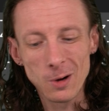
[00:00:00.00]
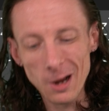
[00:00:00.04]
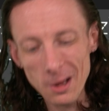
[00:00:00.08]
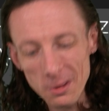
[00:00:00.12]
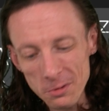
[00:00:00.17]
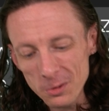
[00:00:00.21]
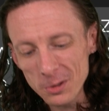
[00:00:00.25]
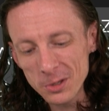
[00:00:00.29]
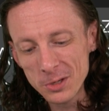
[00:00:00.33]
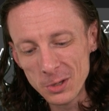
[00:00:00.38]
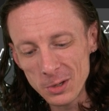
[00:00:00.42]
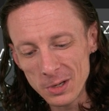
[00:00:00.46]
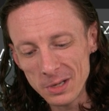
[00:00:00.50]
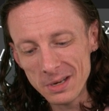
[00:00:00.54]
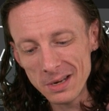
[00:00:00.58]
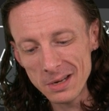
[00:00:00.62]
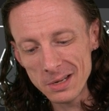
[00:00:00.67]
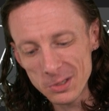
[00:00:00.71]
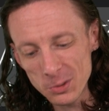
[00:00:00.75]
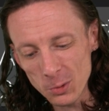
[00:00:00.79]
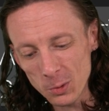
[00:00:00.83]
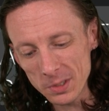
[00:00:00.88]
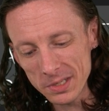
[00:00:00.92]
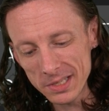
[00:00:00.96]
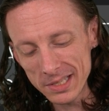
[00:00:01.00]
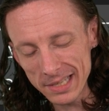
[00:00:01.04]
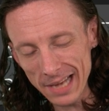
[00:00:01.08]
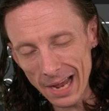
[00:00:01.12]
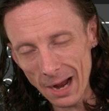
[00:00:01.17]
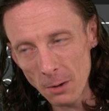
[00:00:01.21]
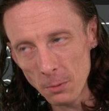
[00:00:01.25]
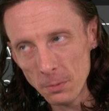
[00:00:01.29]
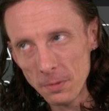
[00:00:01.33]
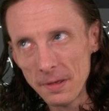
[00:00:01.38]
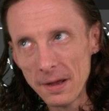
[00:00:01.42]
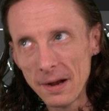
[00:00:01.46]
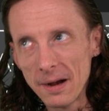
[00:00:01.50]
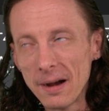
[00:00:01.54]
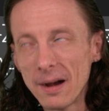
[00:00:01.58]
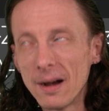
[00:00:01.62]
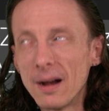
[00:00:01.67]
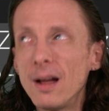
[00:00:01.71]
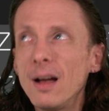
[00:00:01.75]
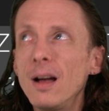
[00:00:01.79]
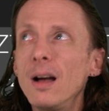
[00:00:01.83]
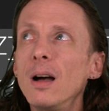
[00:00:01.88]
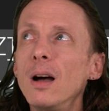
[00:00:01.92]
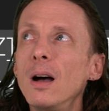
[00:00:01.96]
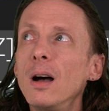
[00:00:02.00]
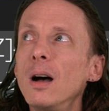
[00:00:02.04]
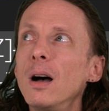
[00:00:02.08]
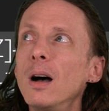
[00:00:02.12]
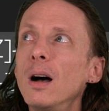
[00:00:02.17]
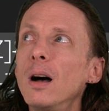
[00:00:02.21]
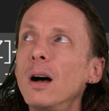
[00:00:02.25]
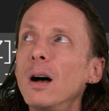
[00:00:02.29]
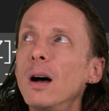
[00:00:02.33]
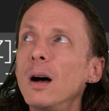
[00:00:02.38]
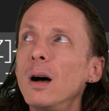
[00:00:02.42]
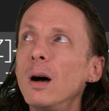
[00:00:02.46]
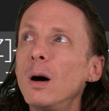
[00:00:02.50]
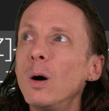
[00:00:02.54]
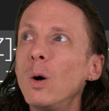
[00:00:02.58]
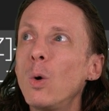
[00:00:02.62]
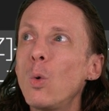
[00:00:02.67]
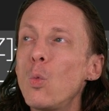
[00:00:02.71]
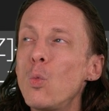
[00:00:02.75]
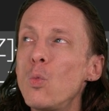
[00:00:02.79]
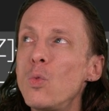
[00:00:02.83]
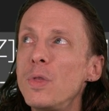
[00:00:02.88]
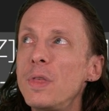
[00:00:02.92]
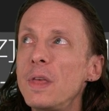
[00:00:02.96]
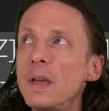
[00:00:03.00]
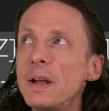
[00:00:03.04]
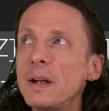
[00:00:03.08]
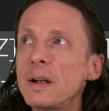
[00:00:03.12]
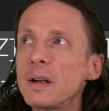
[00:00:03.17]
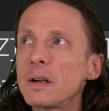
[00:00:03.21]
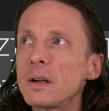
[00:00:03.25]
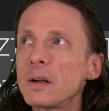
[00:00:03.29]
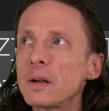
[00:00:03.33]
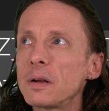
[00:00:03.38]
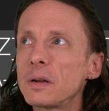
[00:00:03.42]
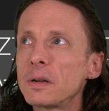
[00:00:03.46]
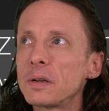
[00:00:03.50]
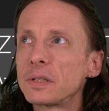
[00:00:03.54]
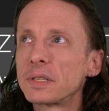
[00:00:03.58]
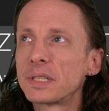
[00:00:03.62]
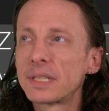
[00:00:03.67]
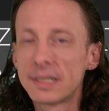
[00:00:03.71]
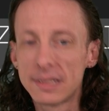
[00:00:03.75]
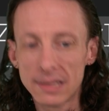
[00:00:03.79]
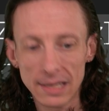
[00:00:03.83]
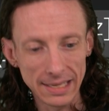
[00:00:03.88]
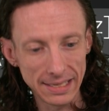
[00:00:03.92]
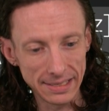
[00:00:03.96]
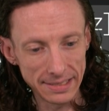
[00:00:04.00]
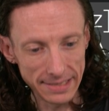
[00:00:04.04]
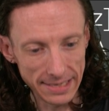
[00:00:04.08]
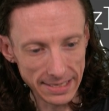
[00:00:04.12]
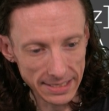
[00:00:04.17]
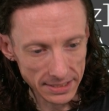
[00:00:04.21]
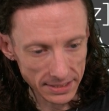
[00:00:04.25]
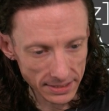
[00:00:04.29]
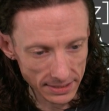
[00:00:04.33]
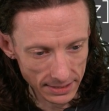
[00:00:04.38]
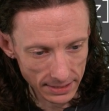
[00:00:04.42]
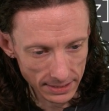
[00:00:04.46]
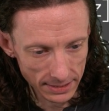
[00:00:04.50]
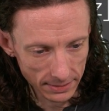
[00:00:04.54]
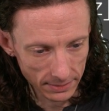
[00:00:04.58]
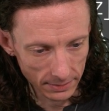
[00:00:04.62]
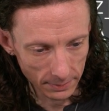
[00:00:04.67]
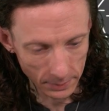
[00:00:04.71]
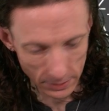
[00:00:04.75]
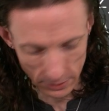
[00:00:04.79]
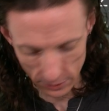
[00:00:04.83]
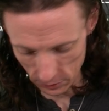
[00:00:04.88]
good sources out there. There's like NIST. Let me do